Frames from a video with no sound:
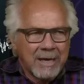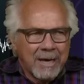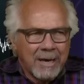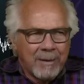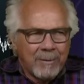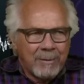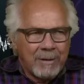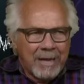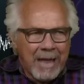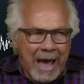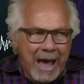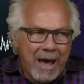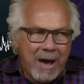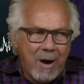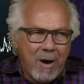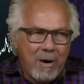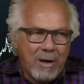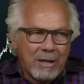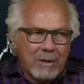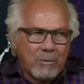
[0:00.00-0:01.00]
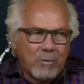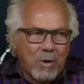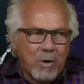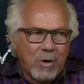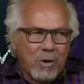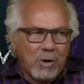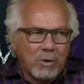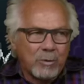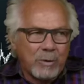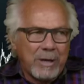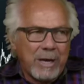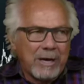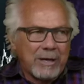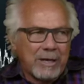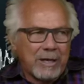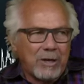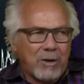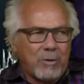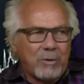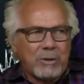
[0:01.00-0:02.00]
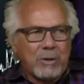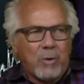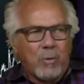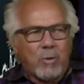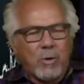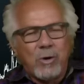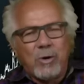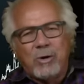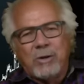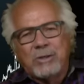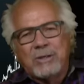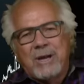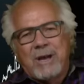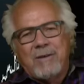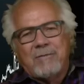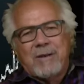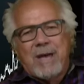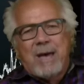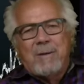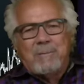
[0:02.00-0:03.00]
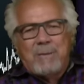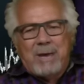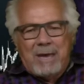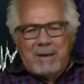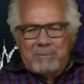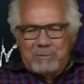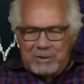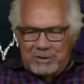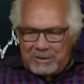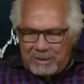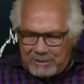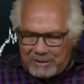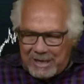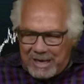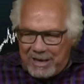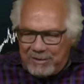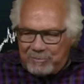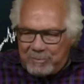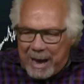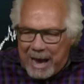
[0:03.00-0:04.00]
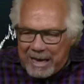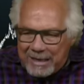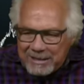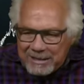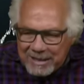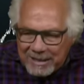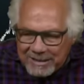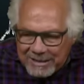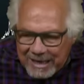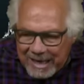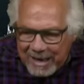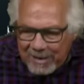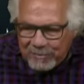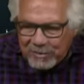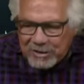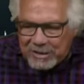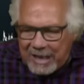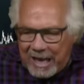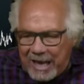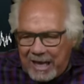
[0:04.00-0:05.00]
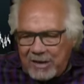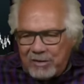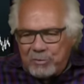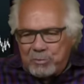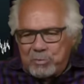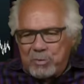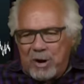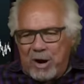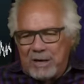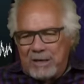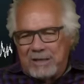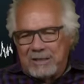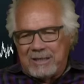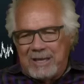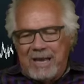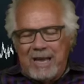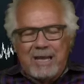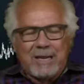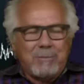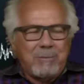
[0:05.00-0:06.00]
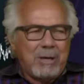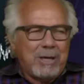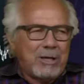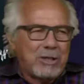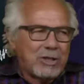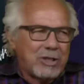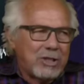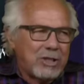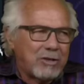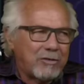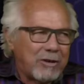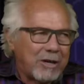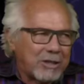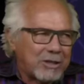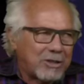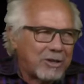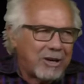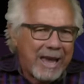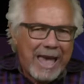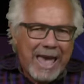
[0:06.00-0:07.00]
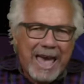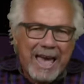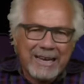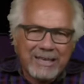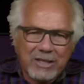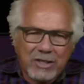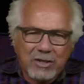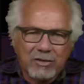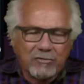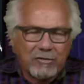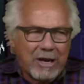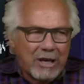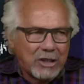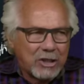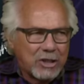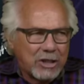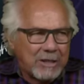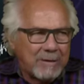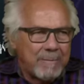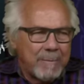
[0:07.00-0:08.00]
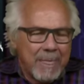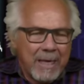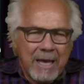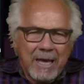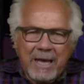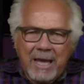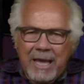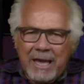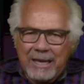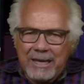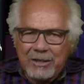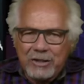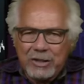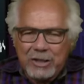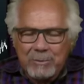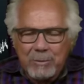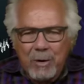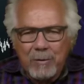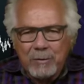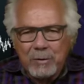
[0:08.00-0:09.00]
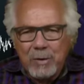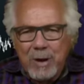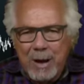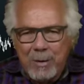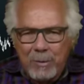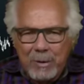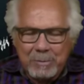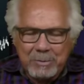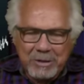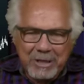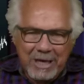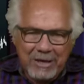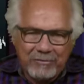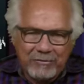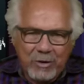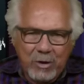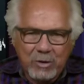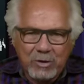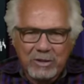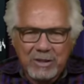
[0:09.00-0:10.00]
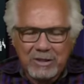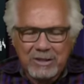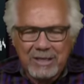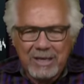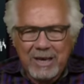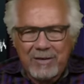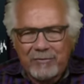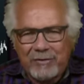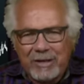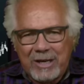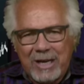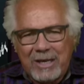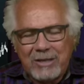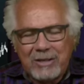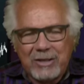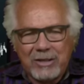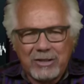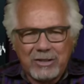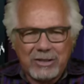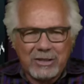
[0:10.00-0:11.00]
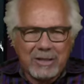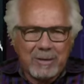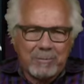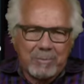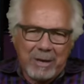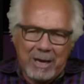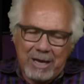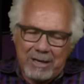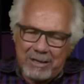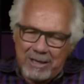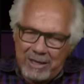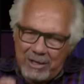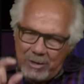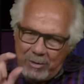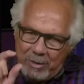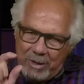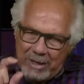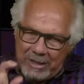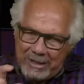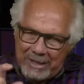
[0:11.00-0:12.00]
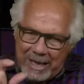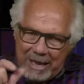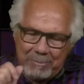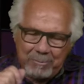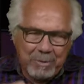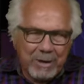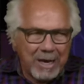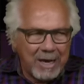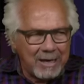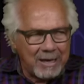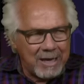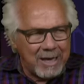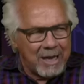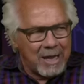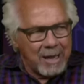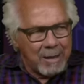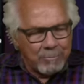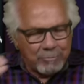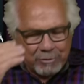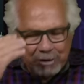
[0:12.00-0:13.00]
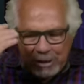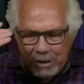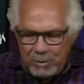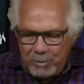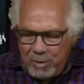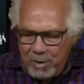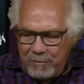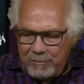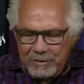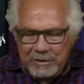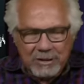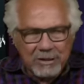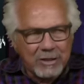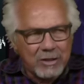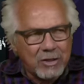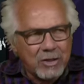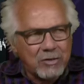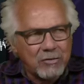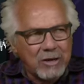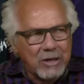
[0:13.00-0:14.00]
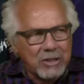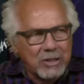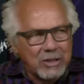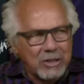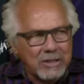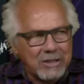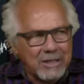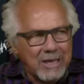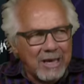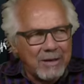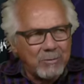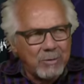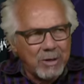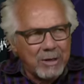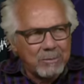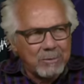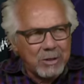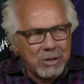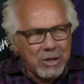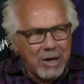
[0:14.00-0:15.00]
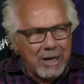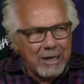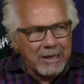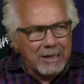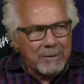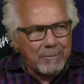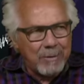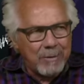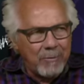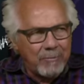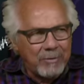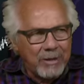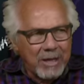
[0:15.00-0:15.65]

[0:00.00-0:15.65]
now in the world, we are going to go in the world of our man, Mr. Dave Mazza. Dave is the head of product and a managing director at Direxion. And as you come over to our website, folks, at TFNN, you're going to see the banner. You hit that banner, bring you over to the Direxion site. We're going to be talking about